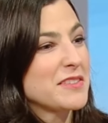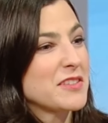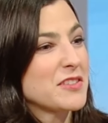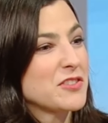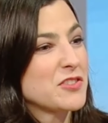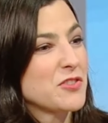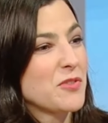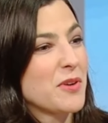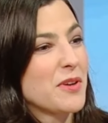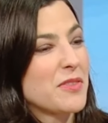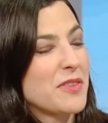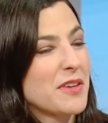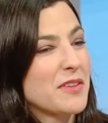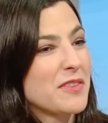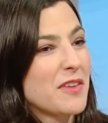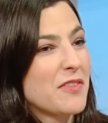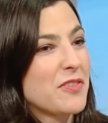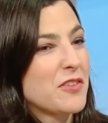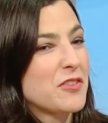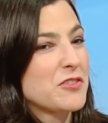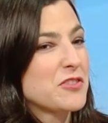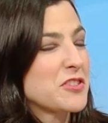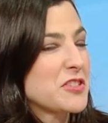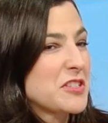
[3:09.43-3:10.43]
and so I think that
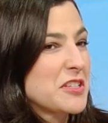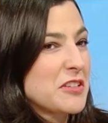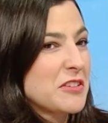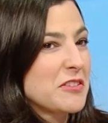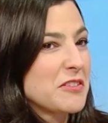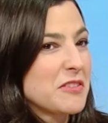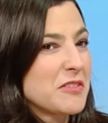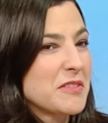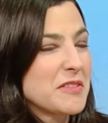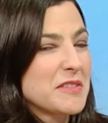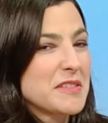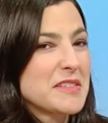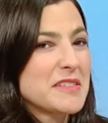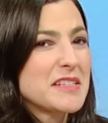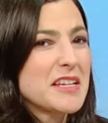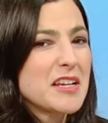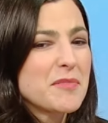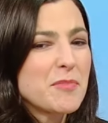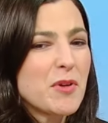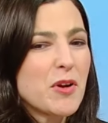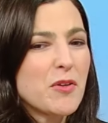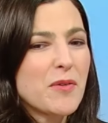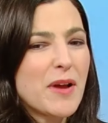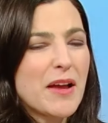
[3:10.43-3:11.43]
there's still
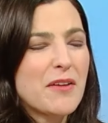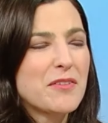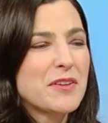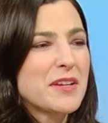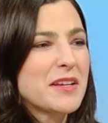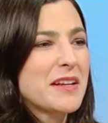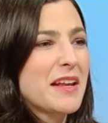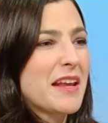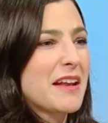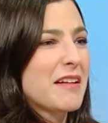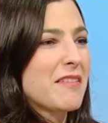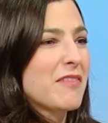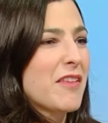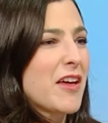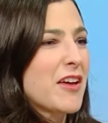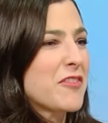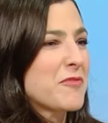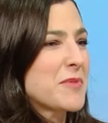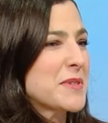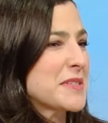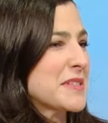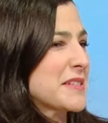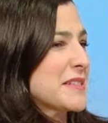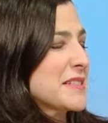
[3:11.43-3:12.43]
stigma around it and a lot of
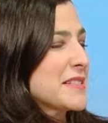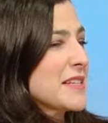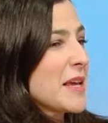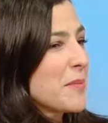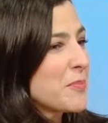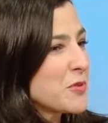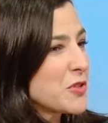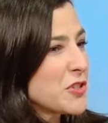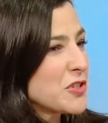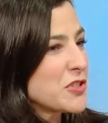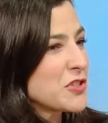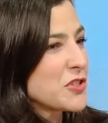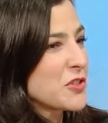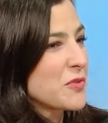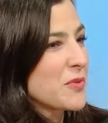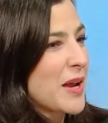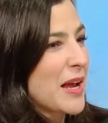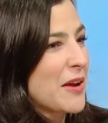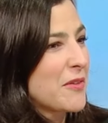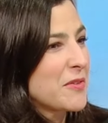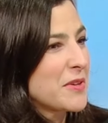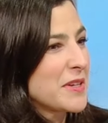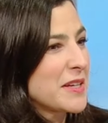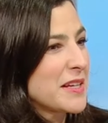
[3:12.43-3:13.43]
misconceptions
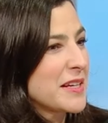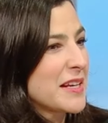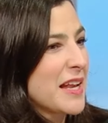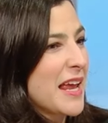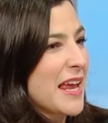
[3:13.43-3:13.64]
around it,